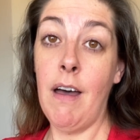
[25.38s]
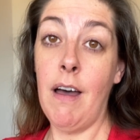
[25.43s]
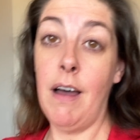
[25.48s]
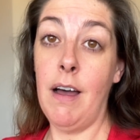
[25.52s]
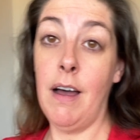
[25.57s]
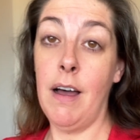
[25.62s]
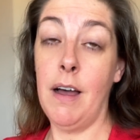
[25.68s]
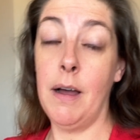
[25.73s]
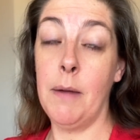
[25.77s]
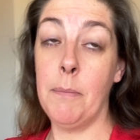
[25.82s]

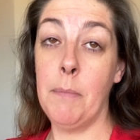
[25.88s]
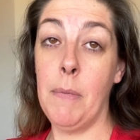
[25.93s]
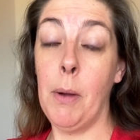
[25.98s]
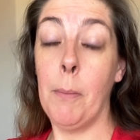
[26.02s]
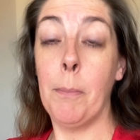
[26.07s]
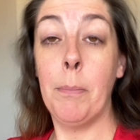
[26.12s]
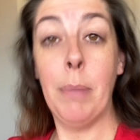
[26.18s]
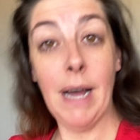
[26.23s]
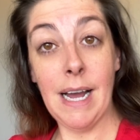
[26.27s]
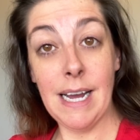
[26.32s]
um,
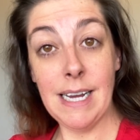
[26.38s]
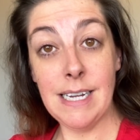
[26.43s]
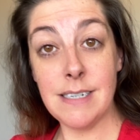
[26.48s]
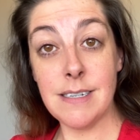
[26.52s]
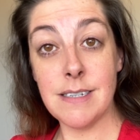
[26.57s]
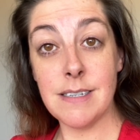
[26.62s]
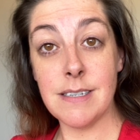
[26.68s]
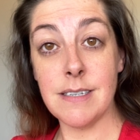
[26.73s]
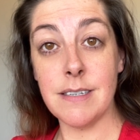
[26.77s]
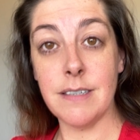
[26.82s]

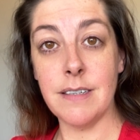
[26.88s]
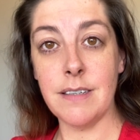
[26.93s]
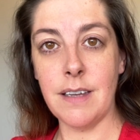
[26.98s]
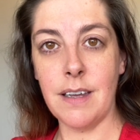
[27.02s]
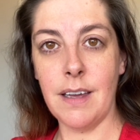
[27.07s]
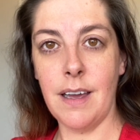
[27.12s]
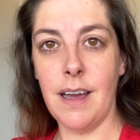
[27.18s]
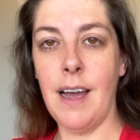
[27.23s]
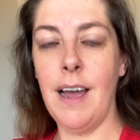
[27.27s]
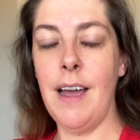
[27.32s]
but
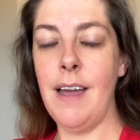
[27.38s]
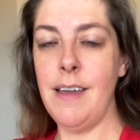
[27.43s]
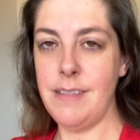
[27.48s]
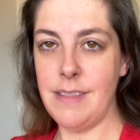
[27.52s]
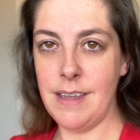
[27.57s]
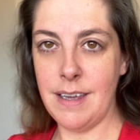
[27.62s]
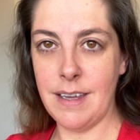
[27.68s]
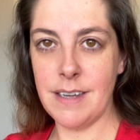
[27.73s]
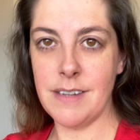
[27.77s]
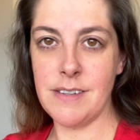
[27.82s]
I
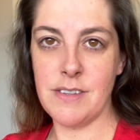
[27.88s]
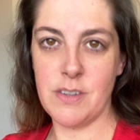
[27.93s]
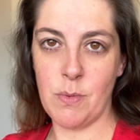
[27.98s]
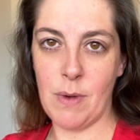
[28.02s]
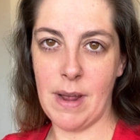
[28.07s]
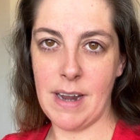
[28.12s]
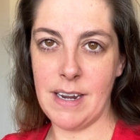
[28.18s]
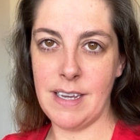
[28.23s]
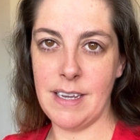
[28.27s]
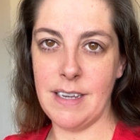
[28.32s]
think it's
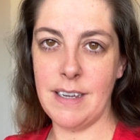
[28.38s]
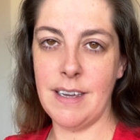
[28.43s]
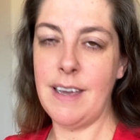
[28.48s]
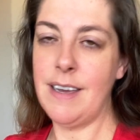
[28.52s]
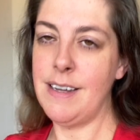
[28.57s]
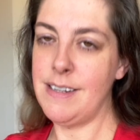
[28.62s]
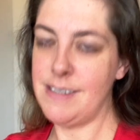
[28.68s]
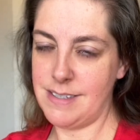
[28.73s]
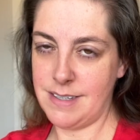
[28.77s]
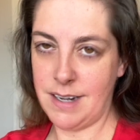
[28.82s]
ready.
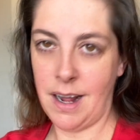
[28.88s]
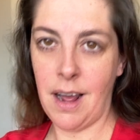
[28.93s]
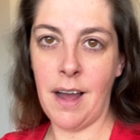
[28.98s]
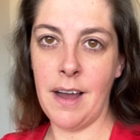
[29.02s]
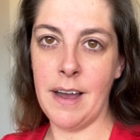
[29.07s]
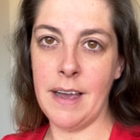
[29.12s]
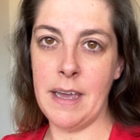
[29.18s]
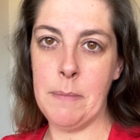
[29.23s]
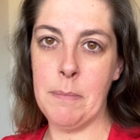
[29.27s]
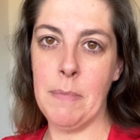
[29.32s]
It's
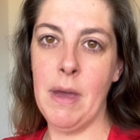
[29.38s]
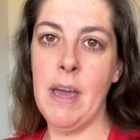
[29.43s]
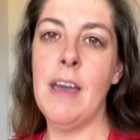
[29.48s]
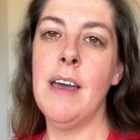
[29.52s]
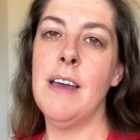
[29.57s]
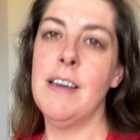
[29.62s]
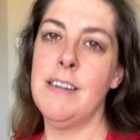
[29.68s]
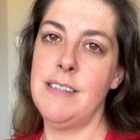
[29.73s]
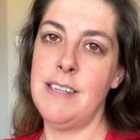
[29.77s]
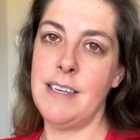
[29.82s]
time
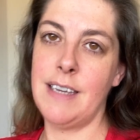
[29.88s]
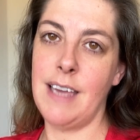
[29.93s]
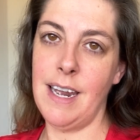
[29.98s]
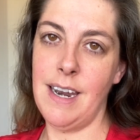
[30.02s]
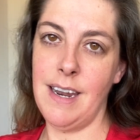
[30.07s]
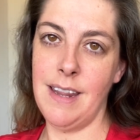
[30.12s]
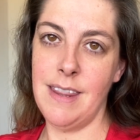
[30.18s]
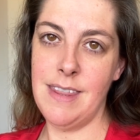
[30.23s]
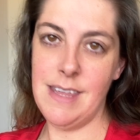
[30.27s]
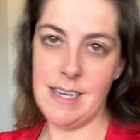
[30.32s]
to
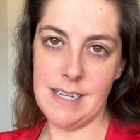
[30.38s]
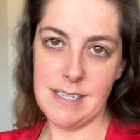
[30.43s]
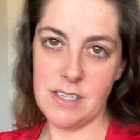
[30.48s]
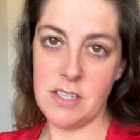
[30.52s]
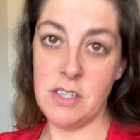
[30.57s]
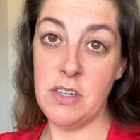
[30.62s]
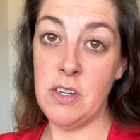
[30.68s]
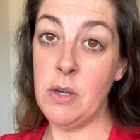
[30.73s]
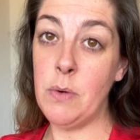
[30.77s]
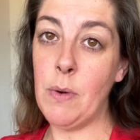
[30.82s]
get this
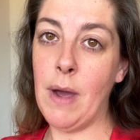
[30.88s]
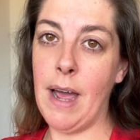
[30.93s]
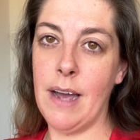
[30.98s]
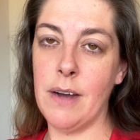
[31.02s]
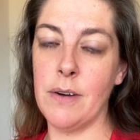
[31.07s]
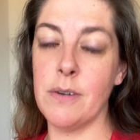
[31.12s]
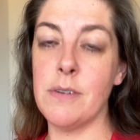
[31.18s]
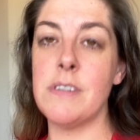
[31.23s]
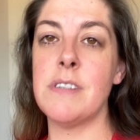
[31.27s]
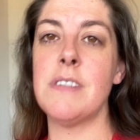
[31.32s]
new
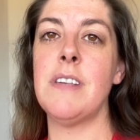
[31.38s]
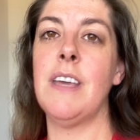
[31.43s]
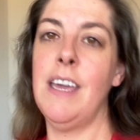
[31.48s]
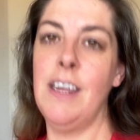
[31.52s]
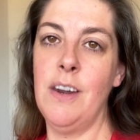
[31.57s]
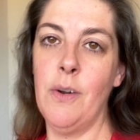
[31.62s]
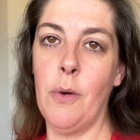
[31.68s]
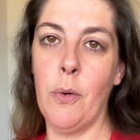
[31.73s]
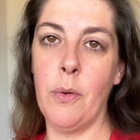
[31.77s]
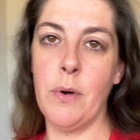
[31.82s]
house
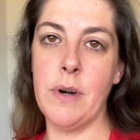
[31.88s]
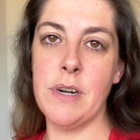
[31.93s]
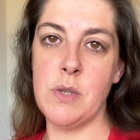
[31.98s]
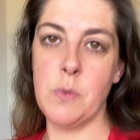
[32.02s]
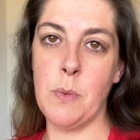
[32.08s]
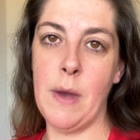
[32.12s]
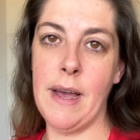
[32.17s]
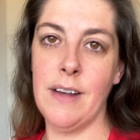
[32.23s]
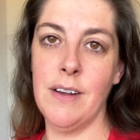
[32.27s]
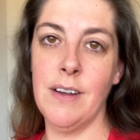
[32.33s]
in order
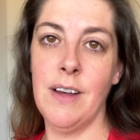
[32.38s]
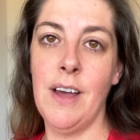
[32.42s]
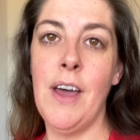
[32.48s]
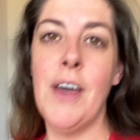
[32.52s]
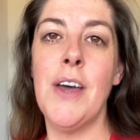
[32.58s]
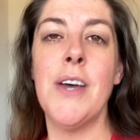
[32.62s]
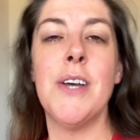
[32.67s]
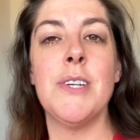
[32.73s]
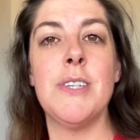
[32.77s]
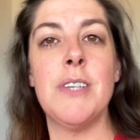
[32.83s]
as well.
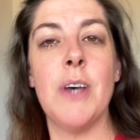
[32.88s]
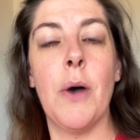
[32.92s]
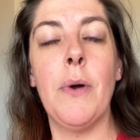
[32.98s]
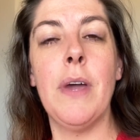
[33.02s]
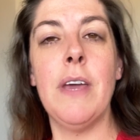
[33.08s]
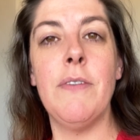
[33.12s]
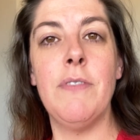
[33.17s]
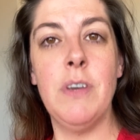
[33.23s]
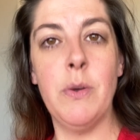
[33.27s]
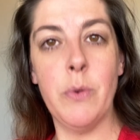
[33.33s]
So
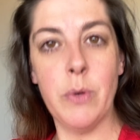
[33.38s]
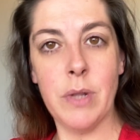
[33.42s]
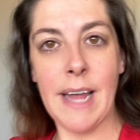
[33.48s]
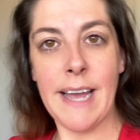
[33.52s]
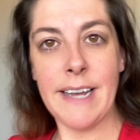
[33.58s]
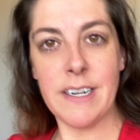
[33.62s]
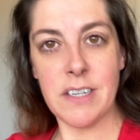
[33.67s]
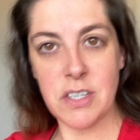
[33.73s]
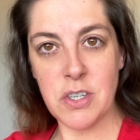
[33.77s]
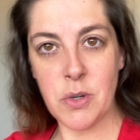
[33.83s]
if you would
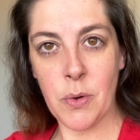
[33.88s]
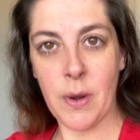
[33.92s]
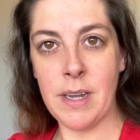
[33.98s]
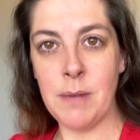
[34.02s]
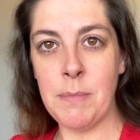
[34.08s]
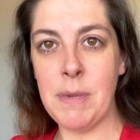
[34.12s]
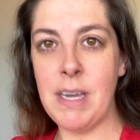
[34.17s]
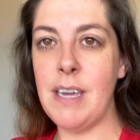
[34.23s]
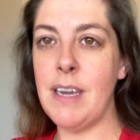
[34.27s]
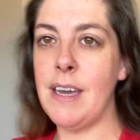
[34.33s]
like to
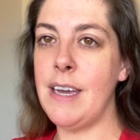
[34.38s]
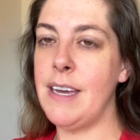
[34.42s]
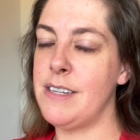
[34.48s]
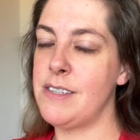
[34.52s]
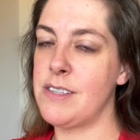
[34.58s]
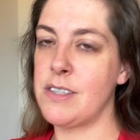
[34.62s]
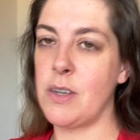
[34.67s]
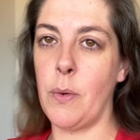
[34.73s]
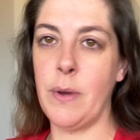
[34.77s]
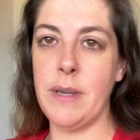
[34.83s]
join me,
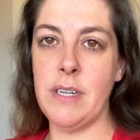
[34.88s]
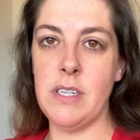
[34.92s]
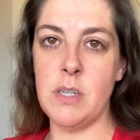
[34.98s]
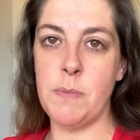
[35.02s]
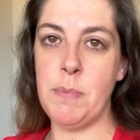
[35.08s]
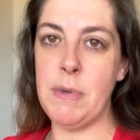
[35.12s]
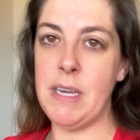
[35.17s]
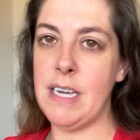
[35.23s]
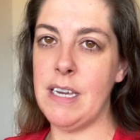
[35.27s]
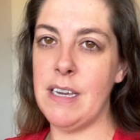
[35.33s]
it's going to
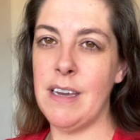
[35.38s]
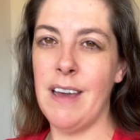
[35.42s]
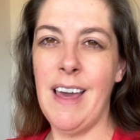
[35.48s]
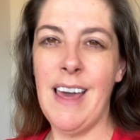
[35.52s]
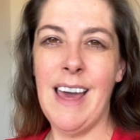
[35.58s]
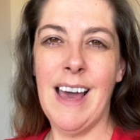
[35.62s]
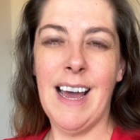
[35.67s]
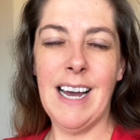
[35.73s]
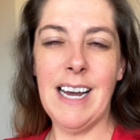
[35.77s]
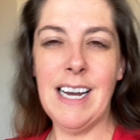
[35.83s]
be,
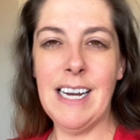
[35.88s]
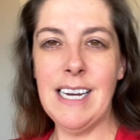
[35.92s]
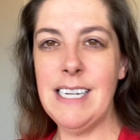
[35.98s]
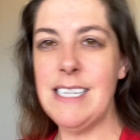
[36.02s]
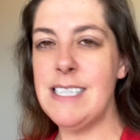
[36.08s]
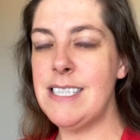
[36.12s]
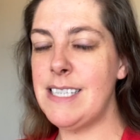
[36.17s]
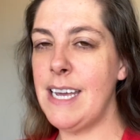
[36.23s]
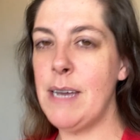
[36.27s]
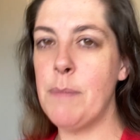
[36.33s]

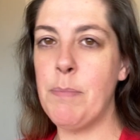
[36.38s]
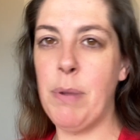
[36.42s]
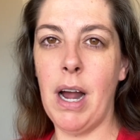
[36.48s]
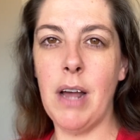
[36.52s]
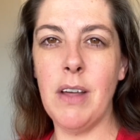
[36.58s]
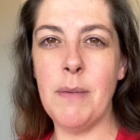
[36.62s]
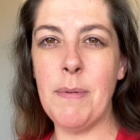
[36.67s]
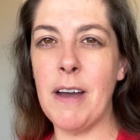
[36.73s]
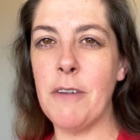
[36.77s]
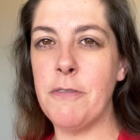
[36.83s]
I'd say
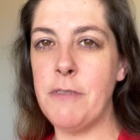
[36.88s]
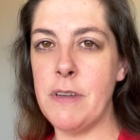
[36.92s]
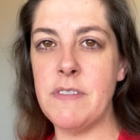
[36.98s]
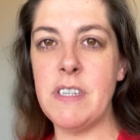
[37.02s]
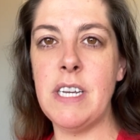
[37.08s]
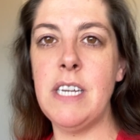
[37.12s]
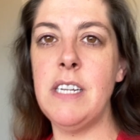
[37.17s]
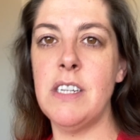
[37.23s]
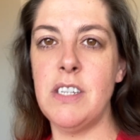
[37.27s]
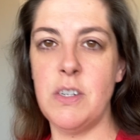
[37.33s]
probably about
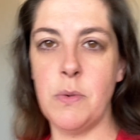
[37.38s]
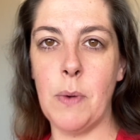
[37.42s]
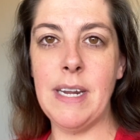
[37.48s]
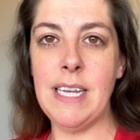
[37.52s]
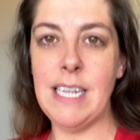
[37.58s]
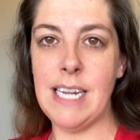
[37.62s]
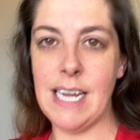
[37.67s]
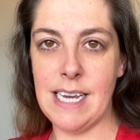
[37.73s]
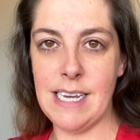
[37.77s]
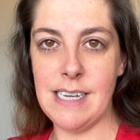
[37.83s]
15 to
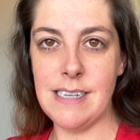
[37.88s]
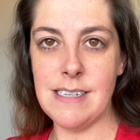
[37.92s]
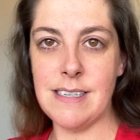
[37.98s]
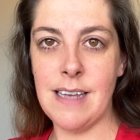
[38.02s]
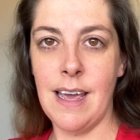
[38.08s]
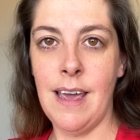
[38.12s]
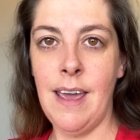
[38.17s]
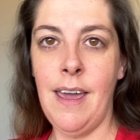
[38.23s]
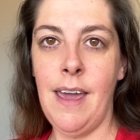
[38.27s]
20 days.